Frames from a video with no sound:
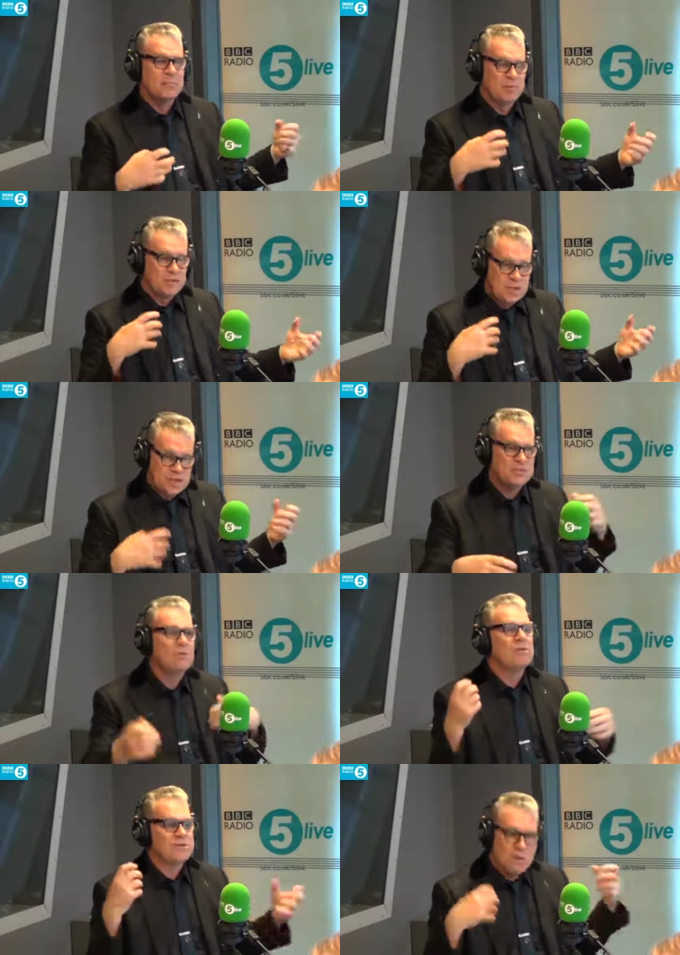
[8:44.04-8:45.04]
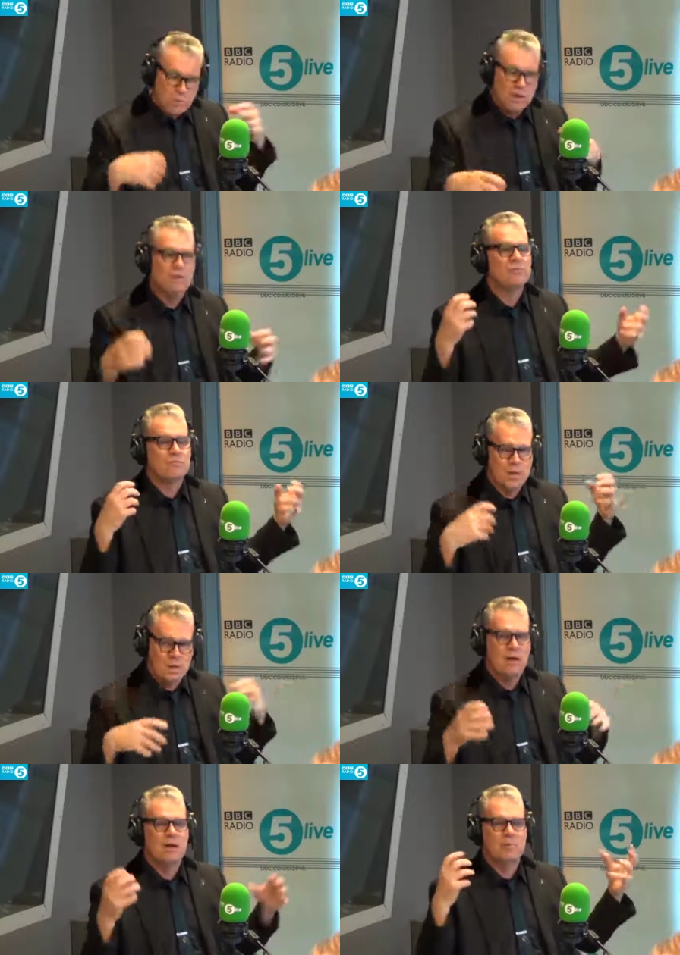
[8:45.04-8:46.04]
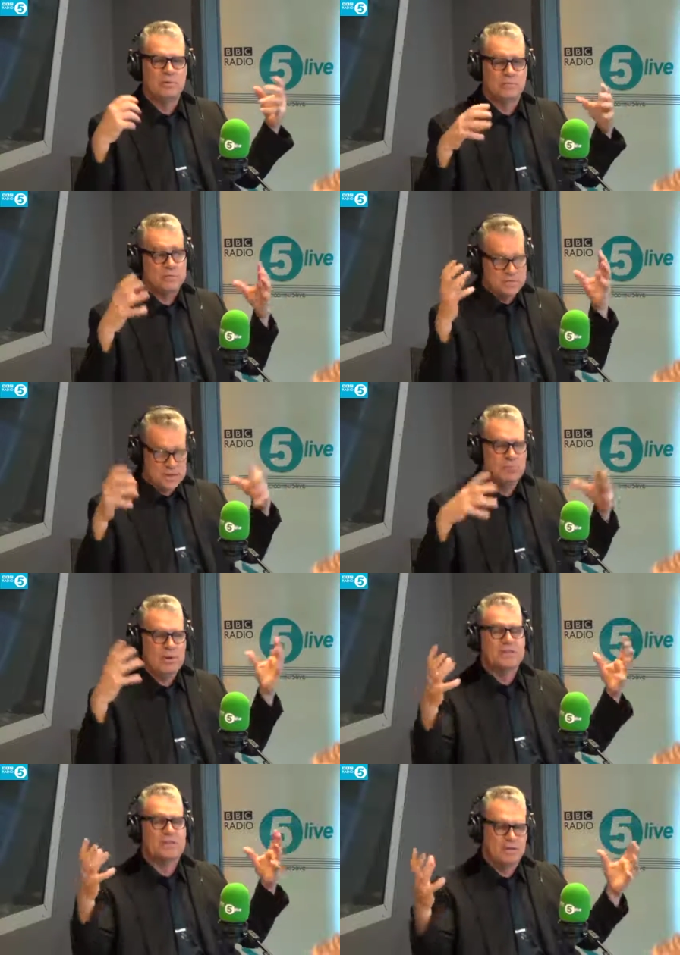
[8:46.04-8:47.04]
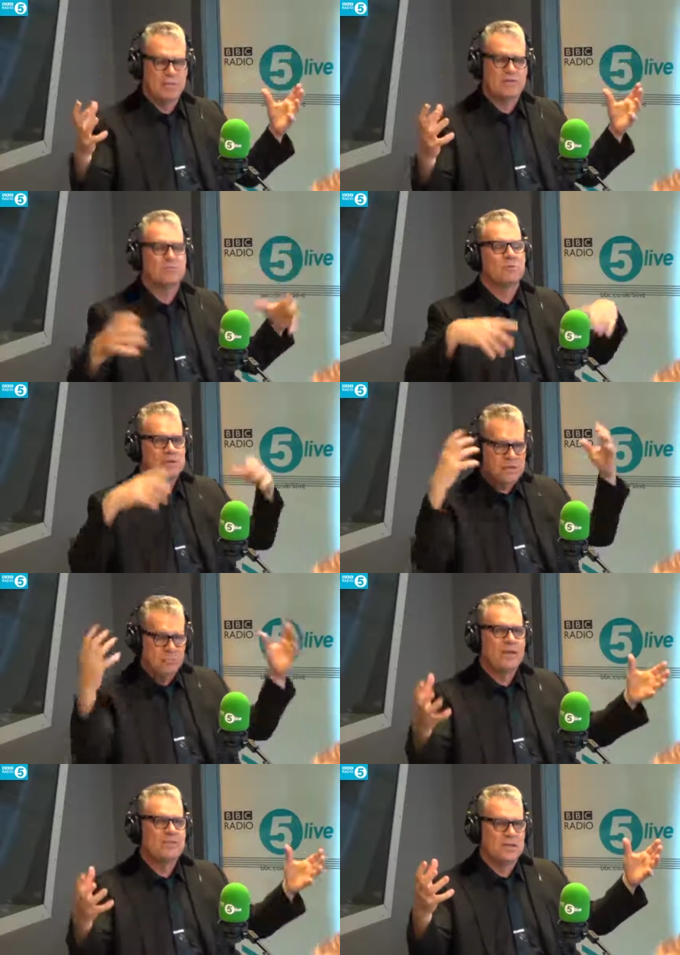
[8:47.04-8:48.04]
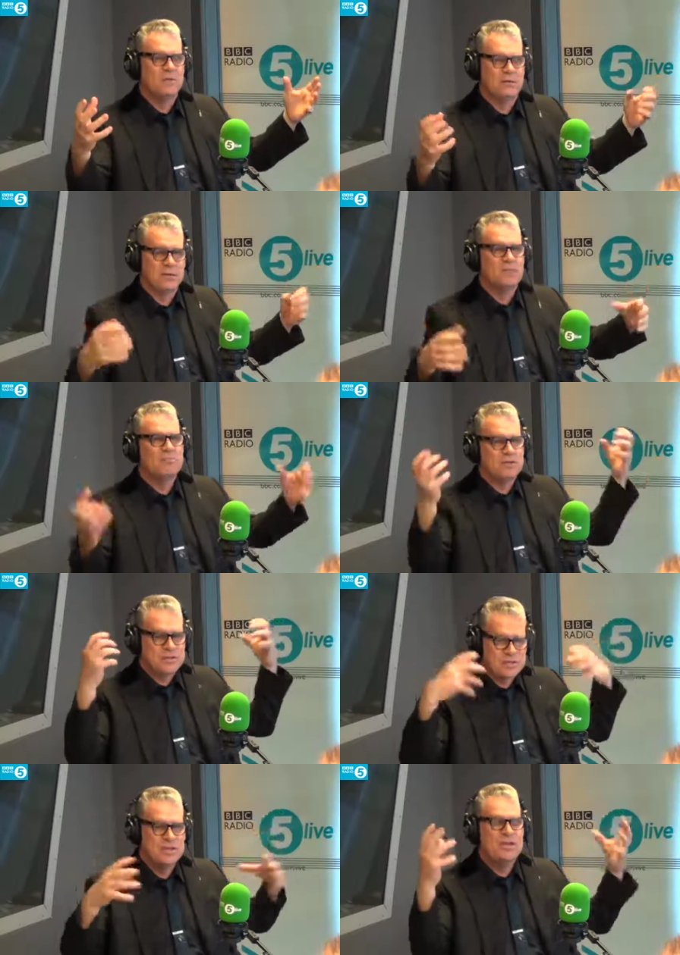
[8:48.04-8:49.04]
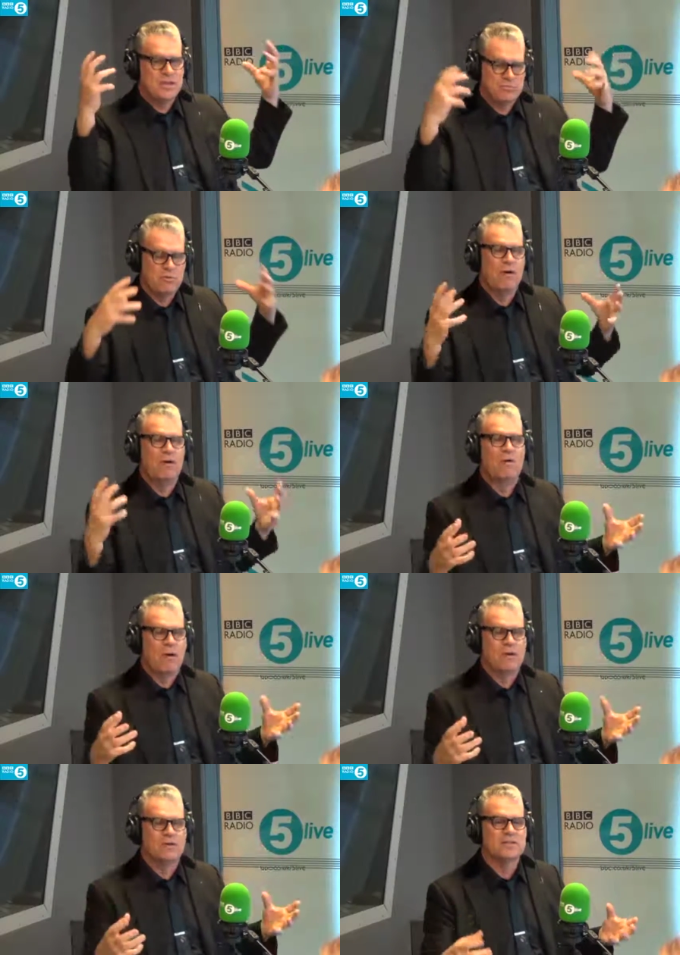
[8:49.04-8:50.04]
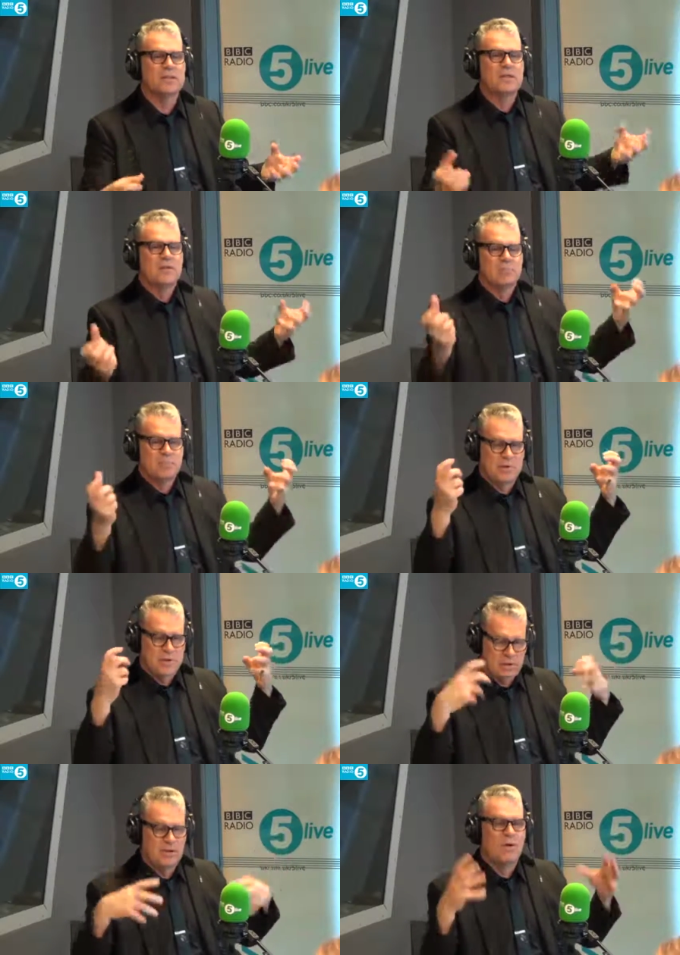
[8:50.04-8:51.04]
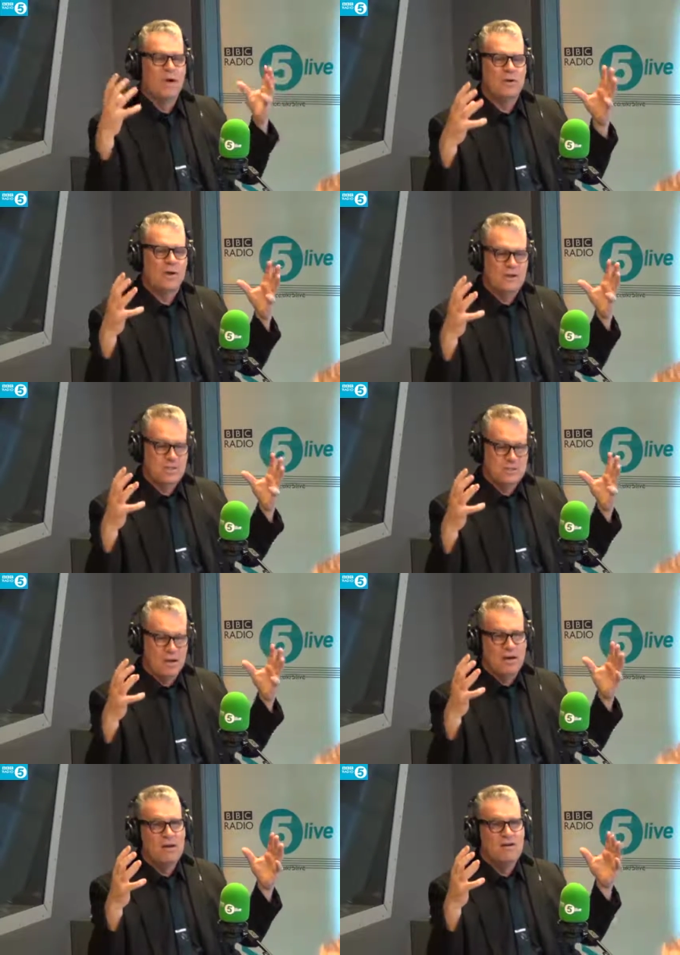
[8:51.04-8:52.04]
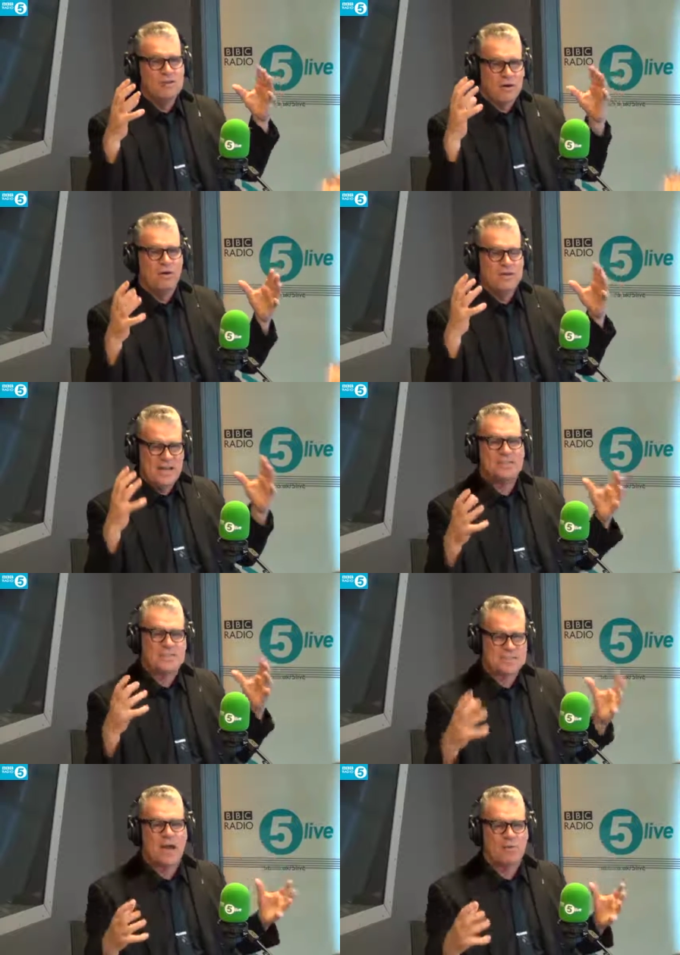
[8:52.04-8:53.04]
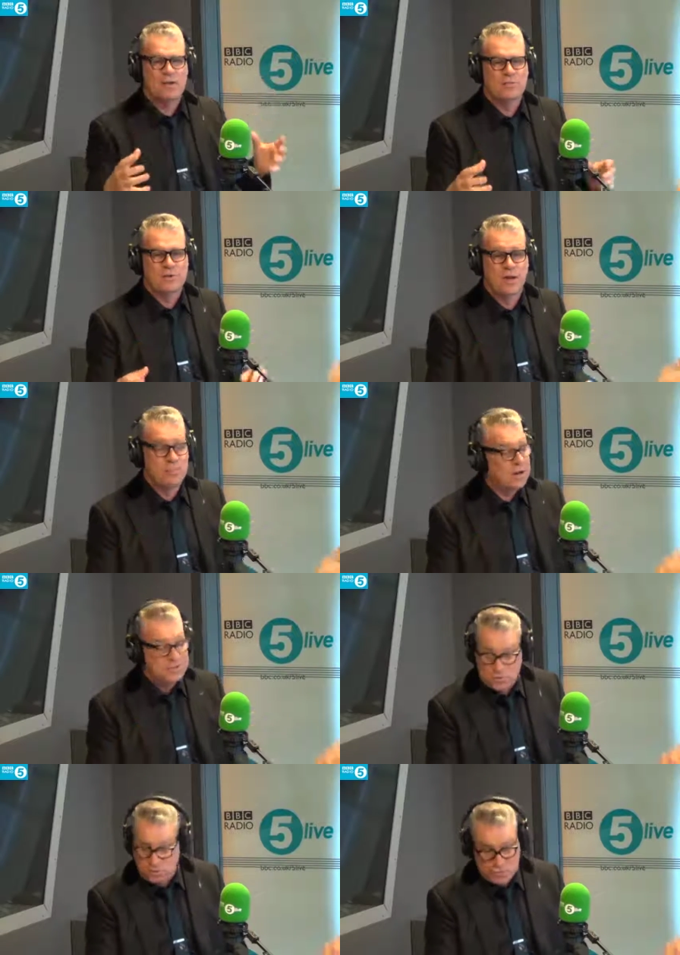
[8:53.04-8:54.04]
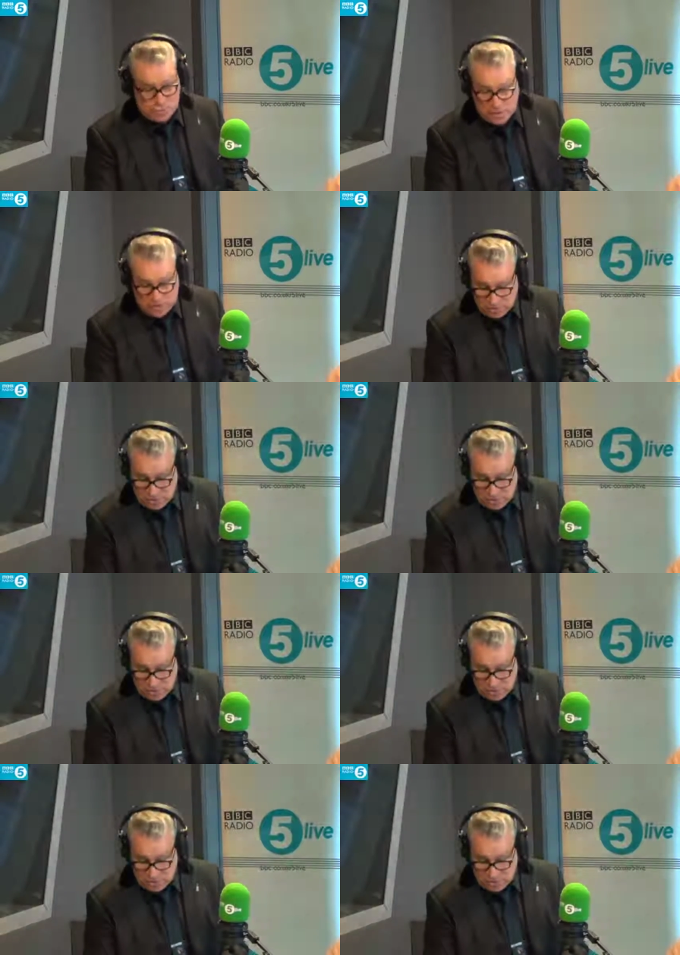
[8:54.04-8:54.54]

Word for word: But she is also an unreliable cinematic narrator. I'm not narrating her own life, but you're seeing it through her eyes. But her own eyes are not necessarily reliable. I thought it was really